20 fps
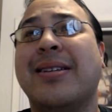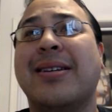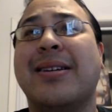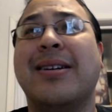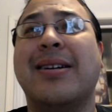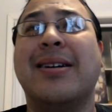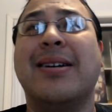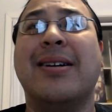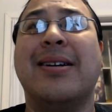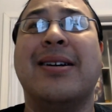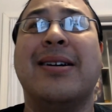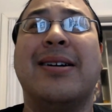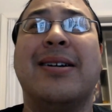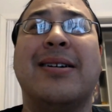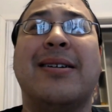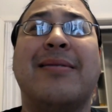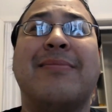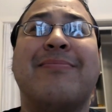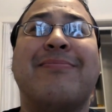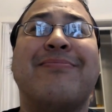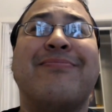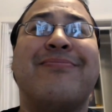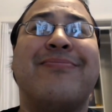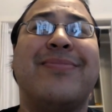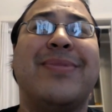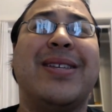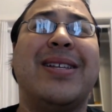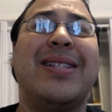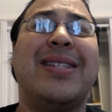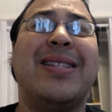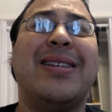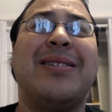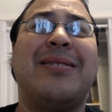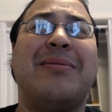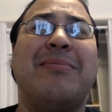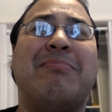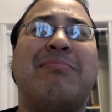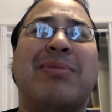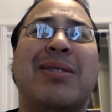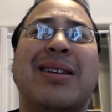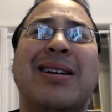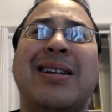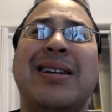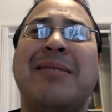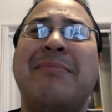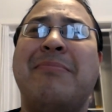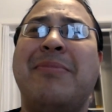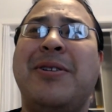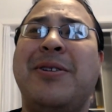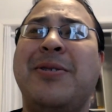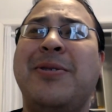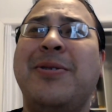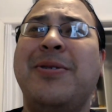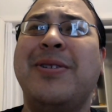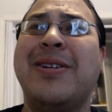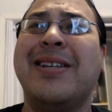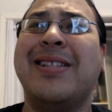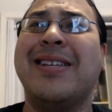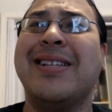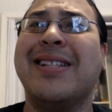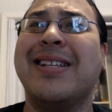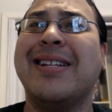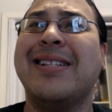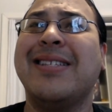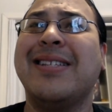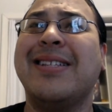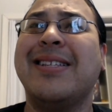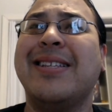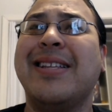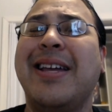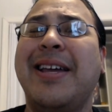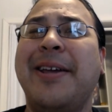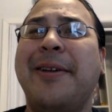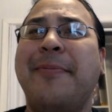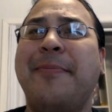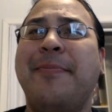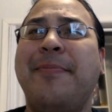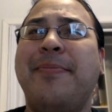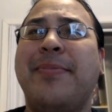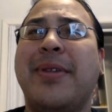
The little Blood Imp dude, I think that's its name,